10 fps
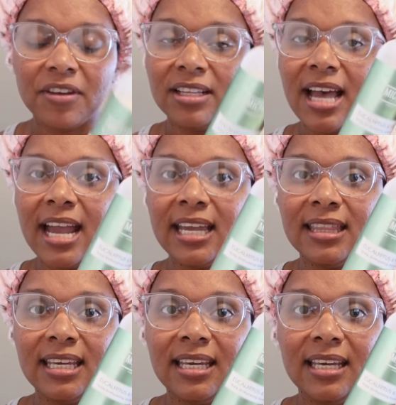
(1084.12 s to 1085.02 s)
feel like
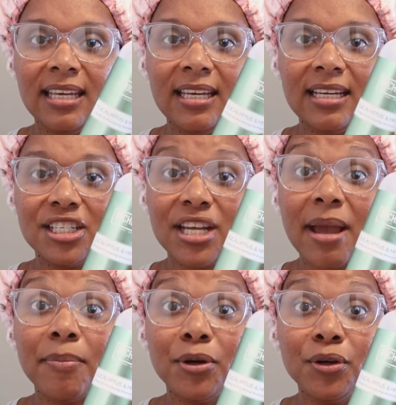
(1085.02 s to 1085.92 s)
the
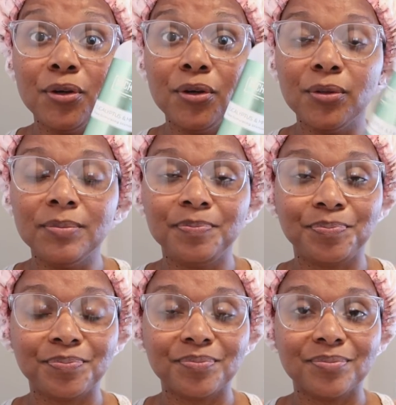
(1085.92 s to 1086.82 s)
shampoo,
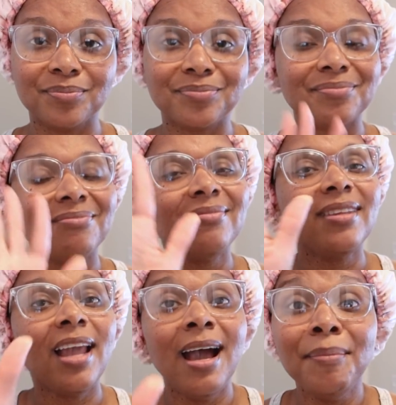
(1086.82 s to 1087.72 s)

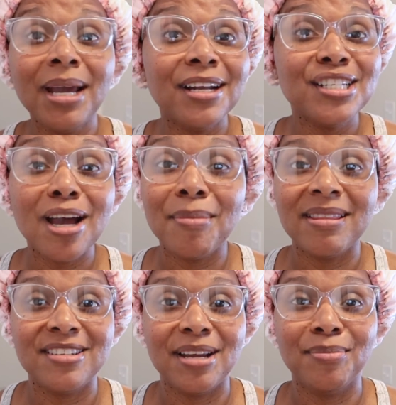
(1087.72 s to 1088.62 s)
I'm not gonna talk about
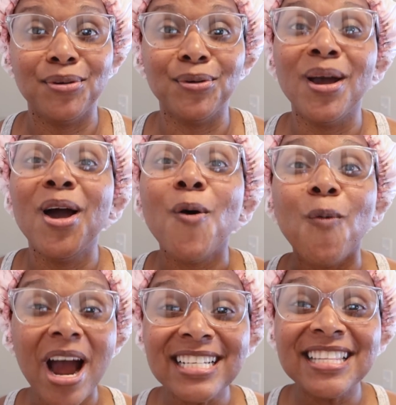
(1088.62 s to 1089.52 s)
the shampoo.
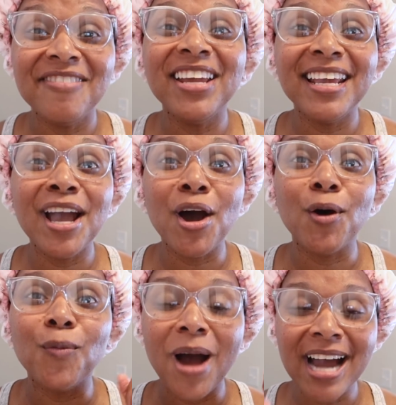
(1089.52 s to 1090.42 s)
Watch the video,
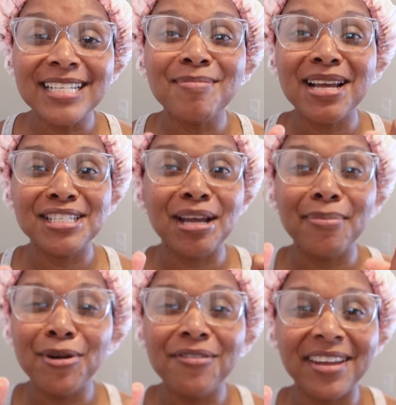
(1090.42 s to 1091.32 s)
watch my
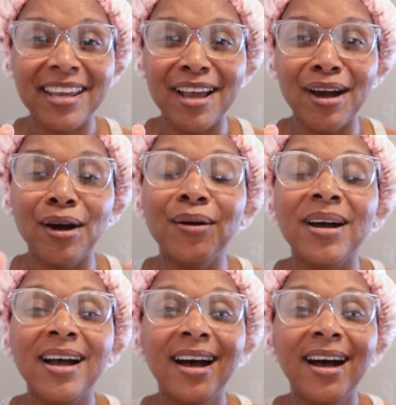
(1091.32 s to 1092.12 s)
shampoo video.